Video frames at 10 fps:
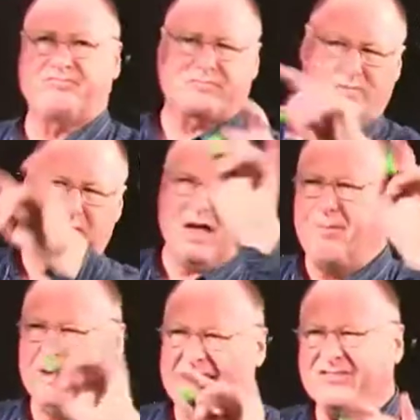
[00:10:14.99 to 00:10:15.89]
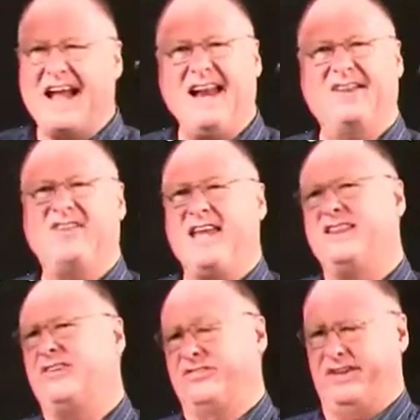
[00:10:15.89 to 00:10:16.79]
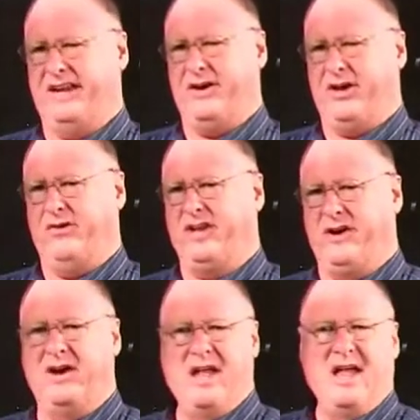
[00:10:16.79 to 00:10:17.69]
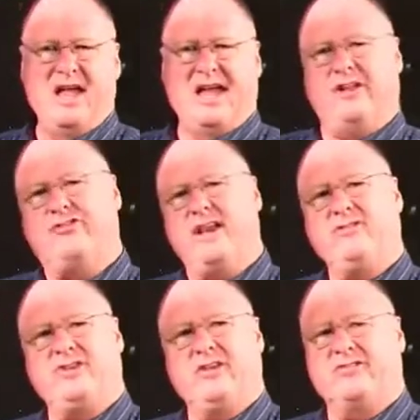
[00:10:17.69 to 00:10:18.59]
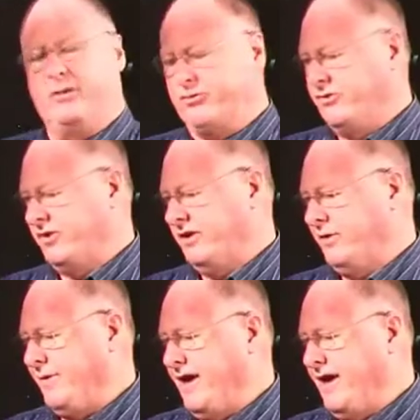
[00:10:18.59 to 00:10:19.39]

But let's kind of take this scenario here and change the assumptions a little bit.